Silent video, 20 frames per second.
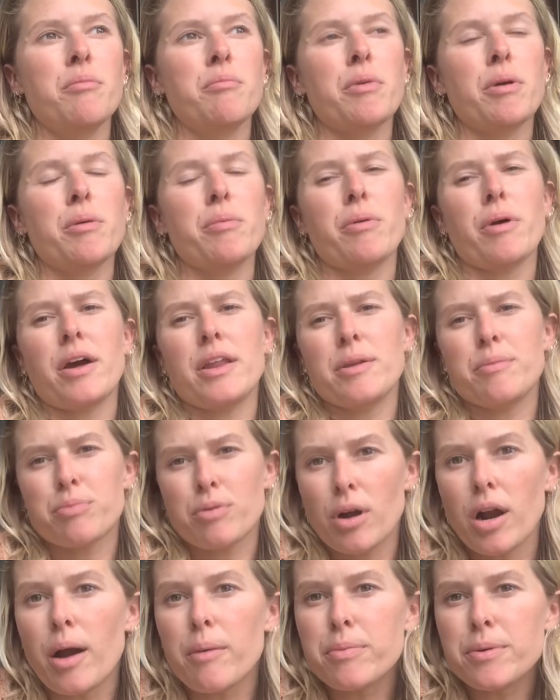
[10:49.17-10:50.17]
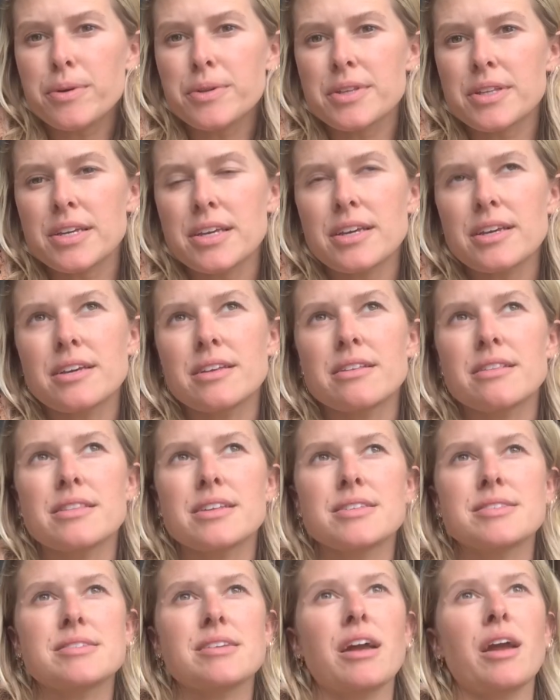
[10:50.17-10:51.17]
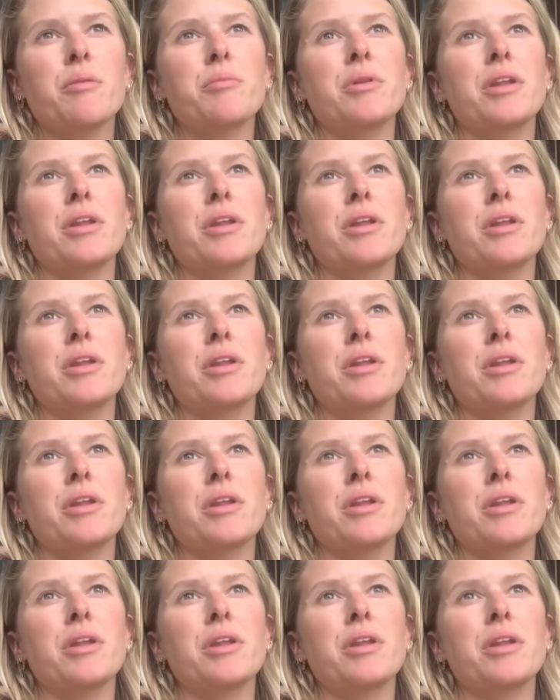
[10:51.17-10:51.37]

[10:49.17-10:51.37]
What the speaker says: my body properly this time.